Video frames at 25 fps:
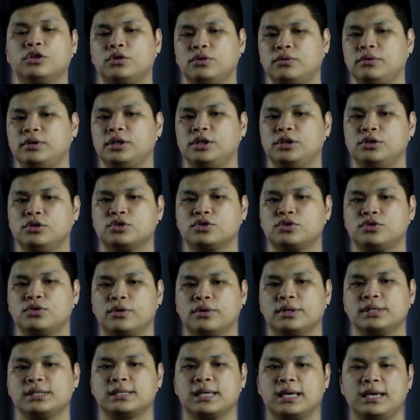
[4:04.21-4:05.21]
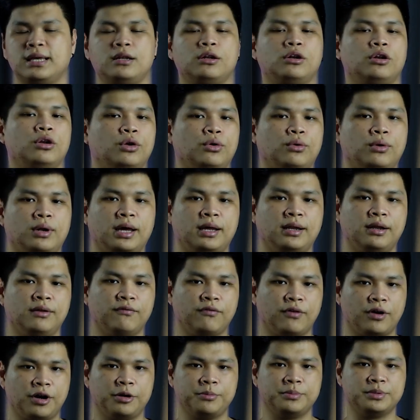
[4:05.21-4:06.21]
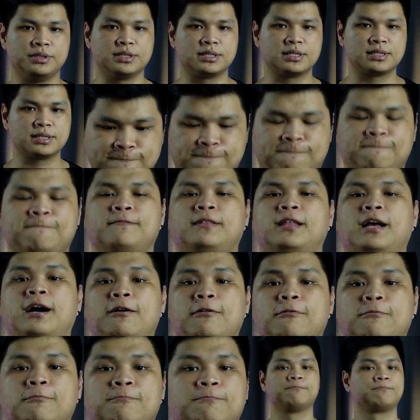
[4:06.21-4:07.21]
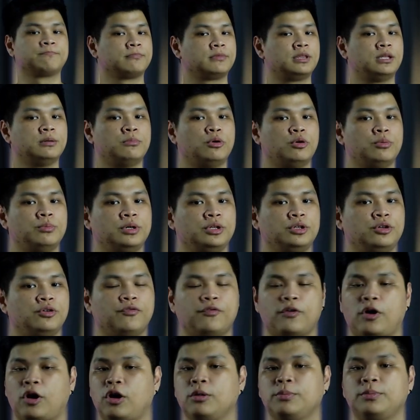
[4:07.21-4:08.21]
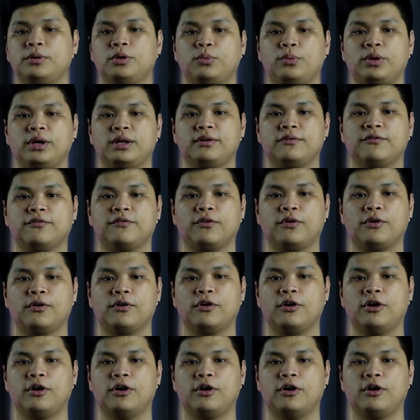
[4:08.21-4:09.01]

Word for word: to reduce noise in low light environments. Now, the moment you've all been waiting for,